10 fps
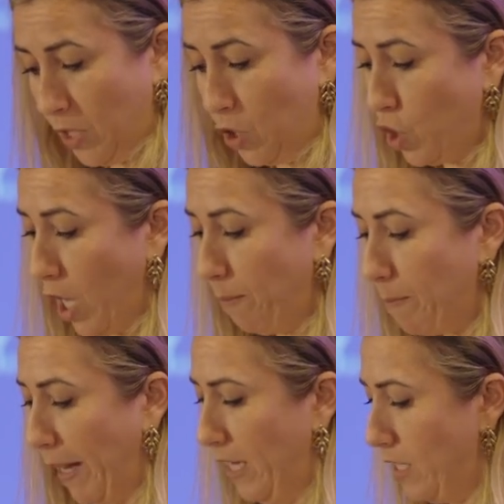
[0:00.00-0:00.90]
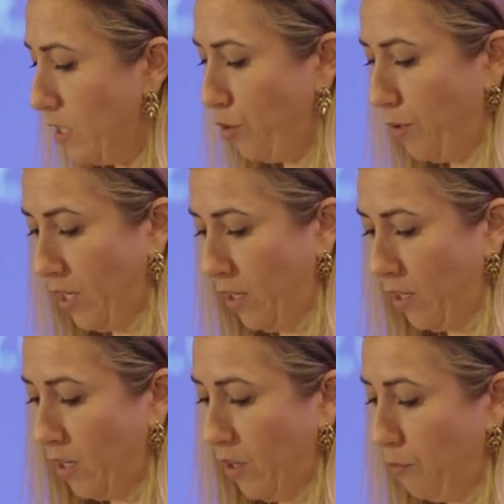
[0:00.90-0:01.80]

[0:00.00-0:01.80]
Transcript: shaped by history,